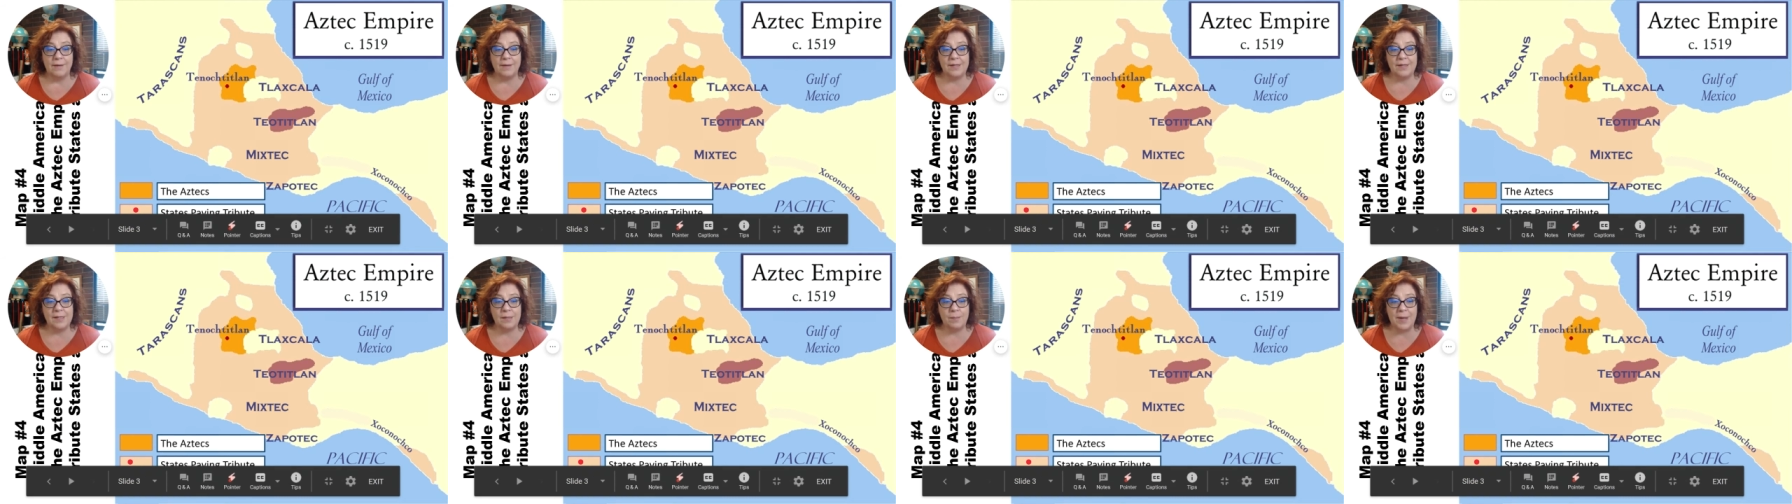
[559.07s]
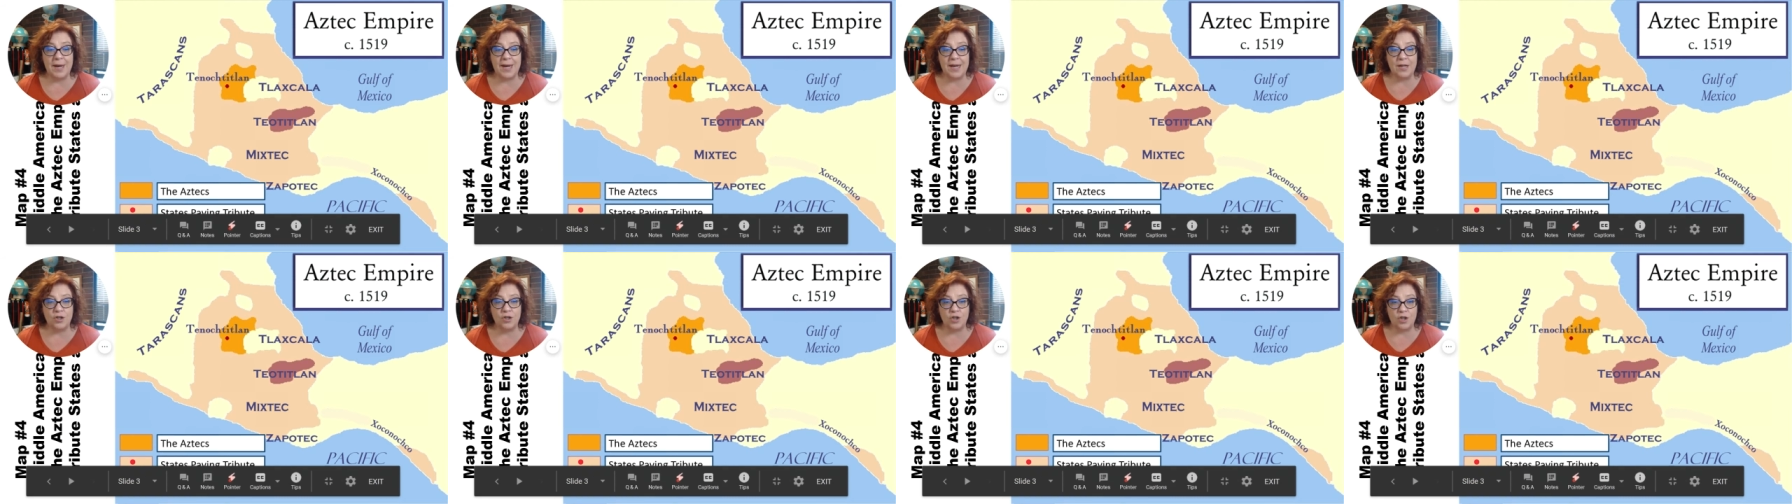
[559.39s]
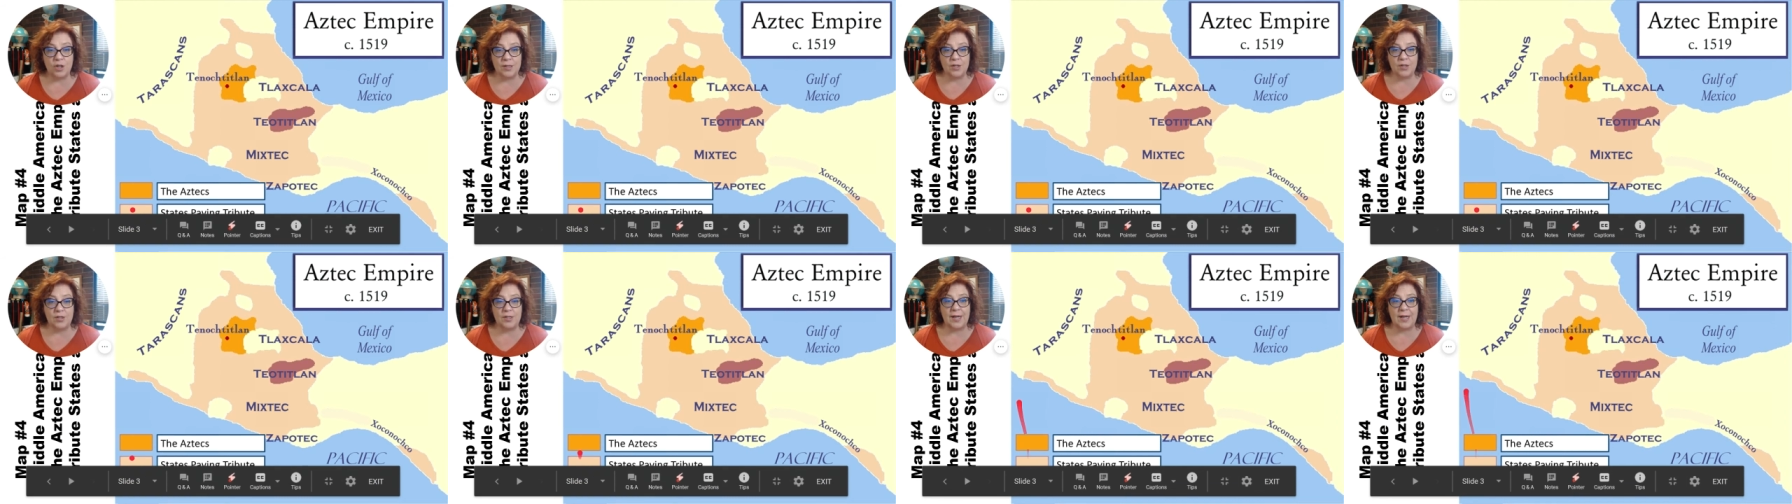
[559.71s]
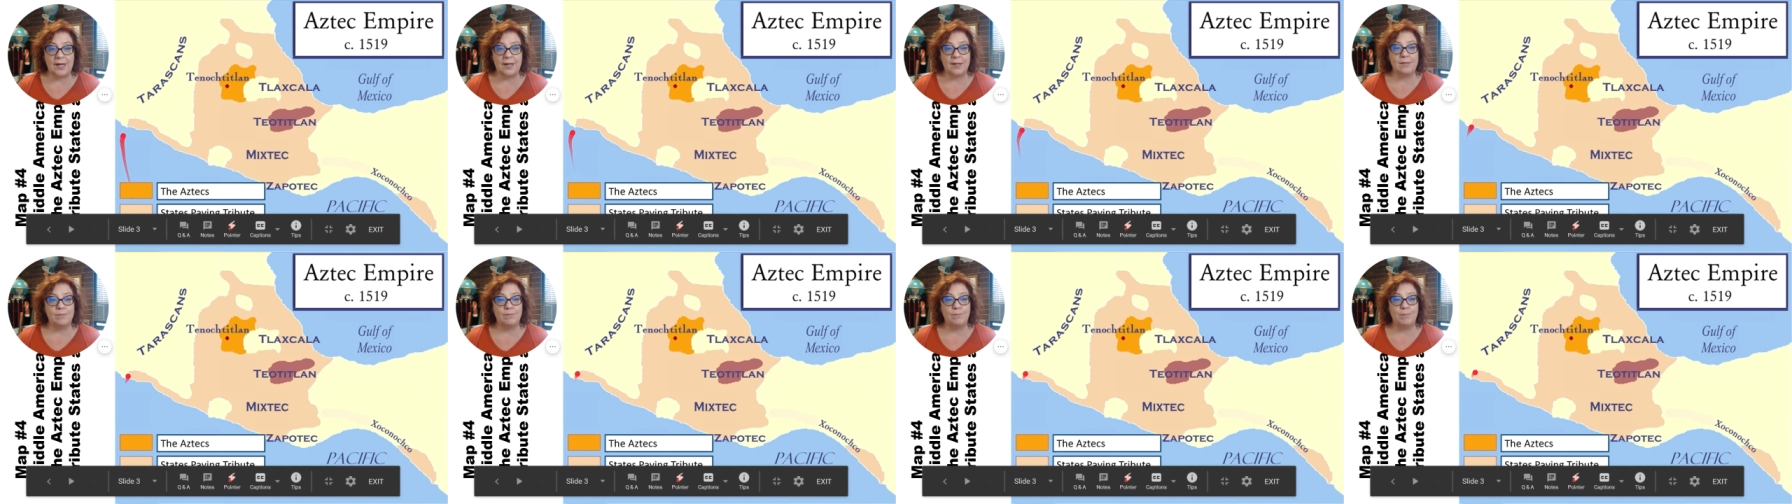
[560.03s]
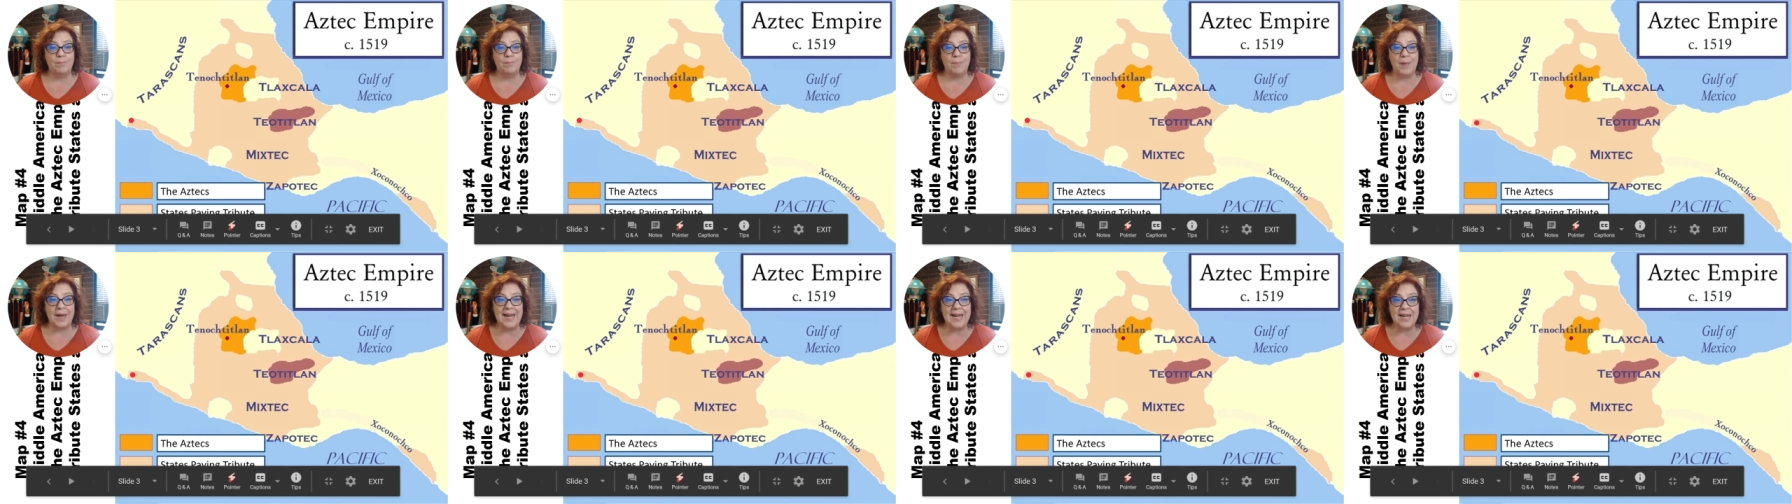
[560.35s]
This beige-ish
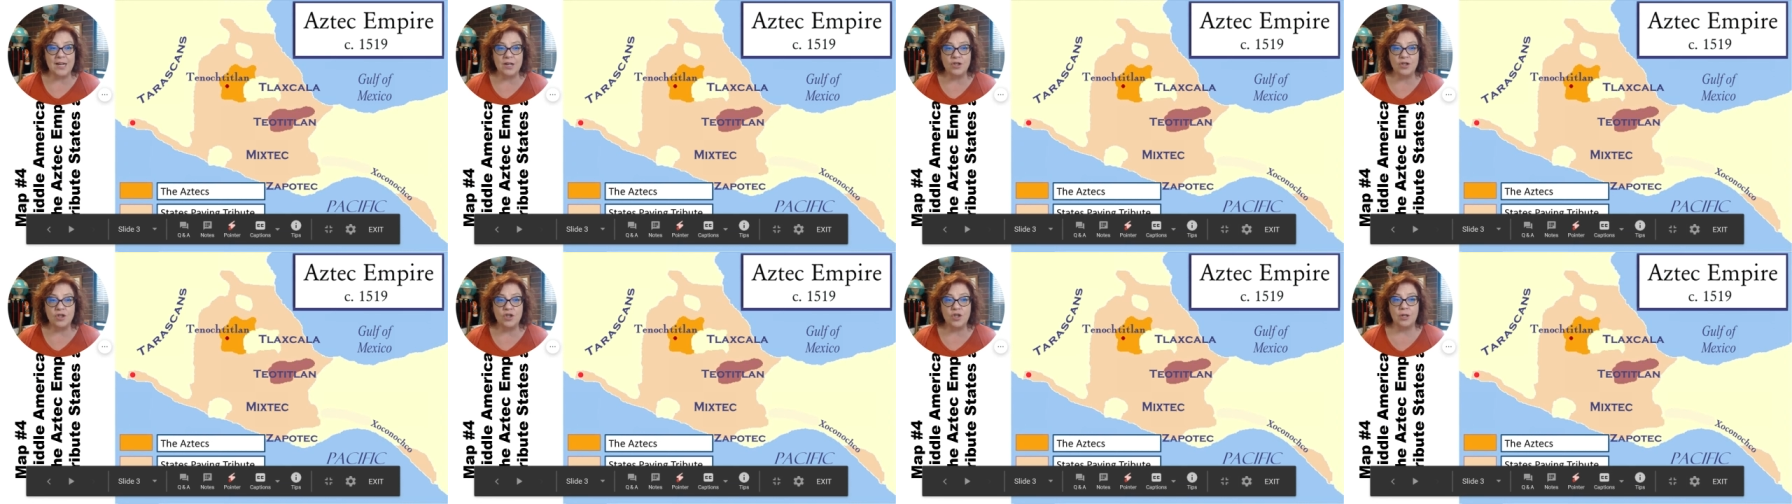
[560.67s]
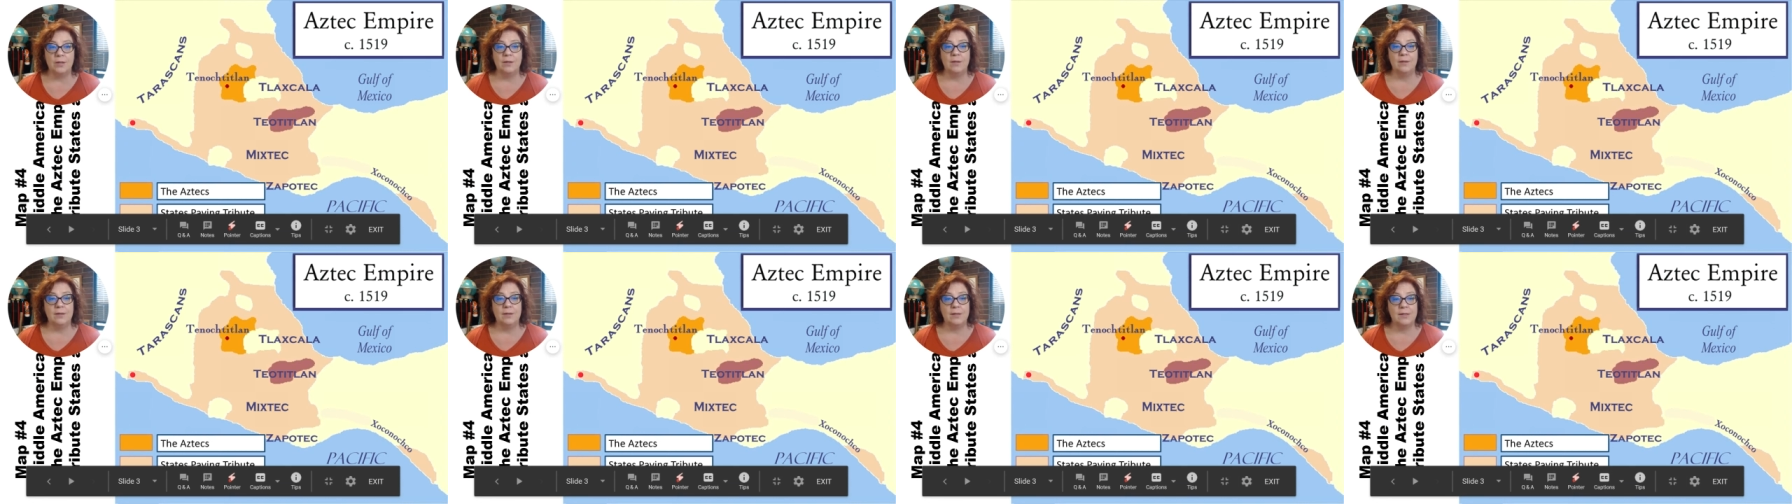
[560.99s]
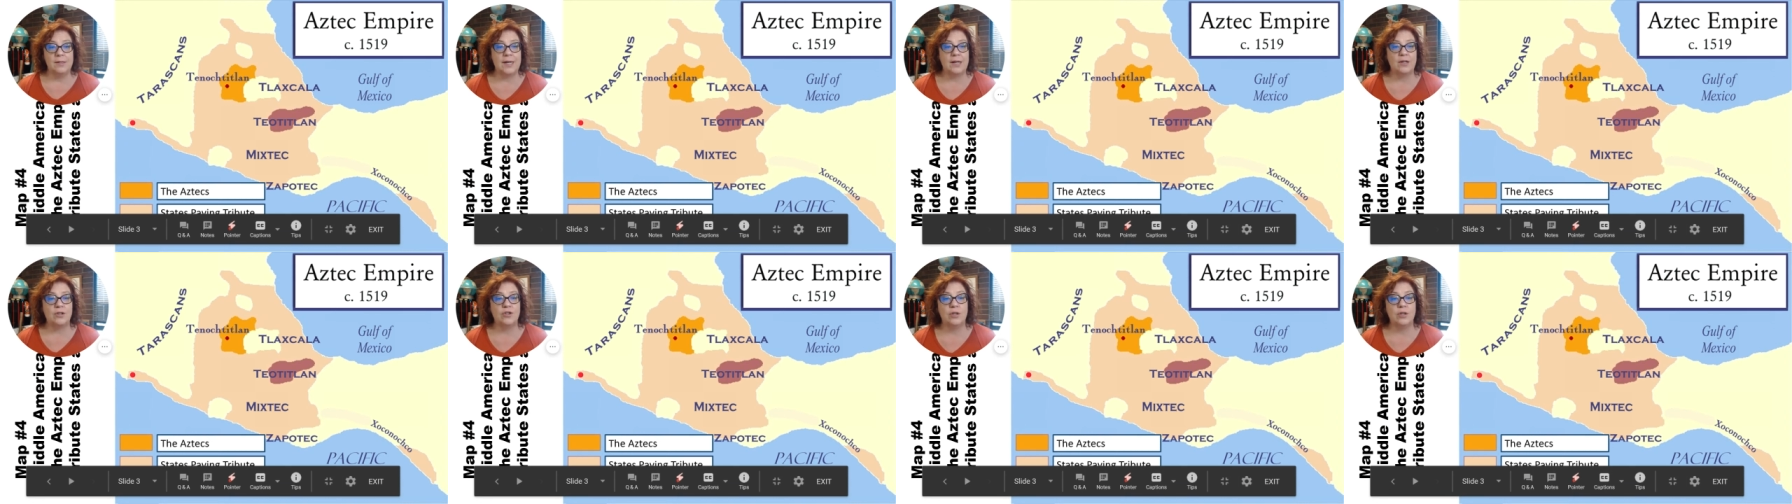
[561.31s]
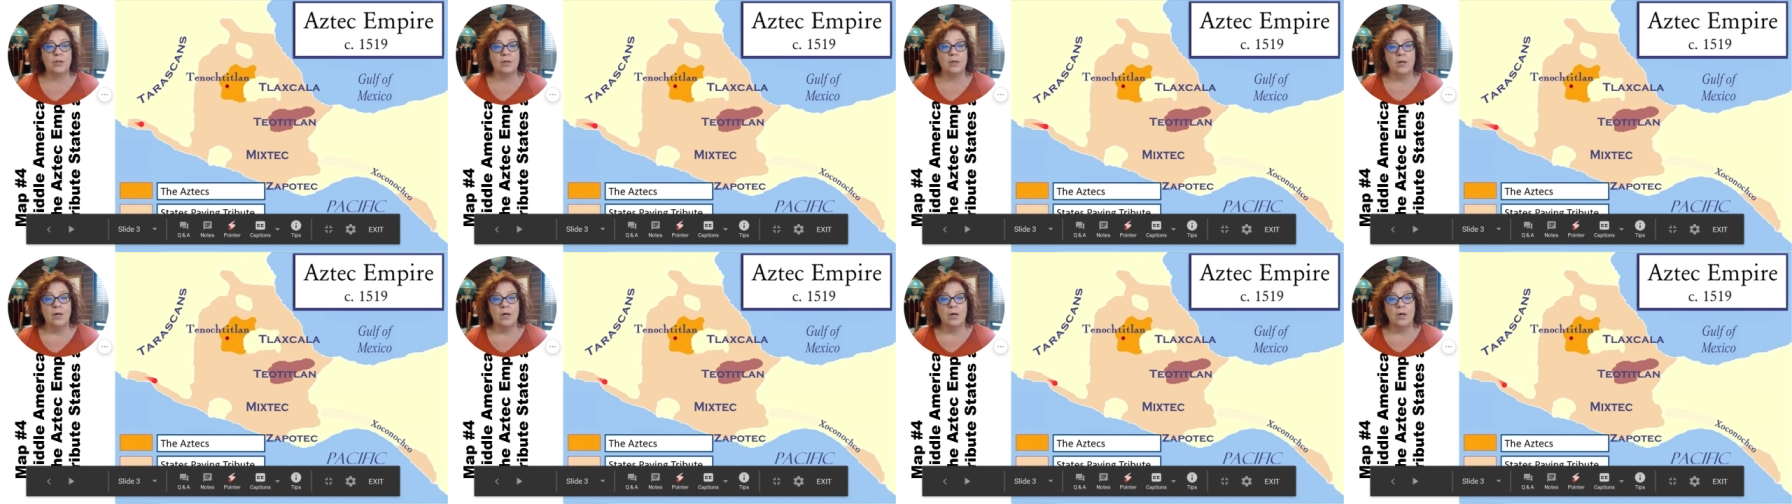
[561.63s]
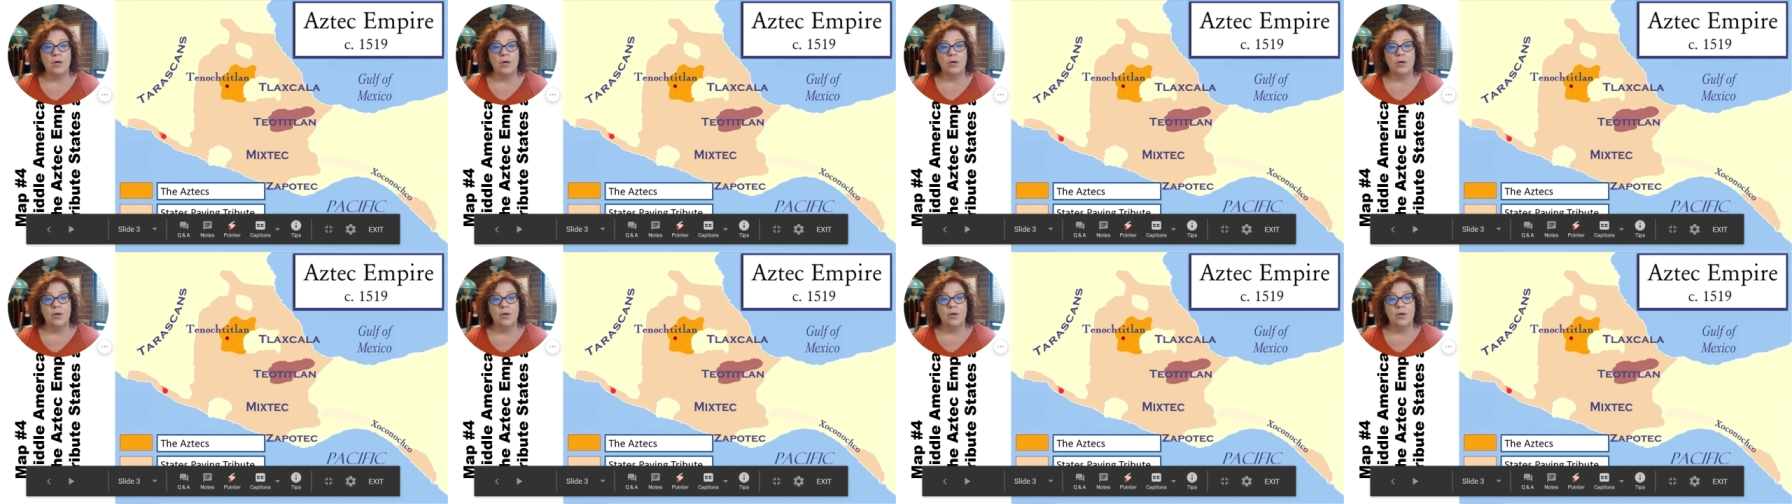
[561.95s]
beige section.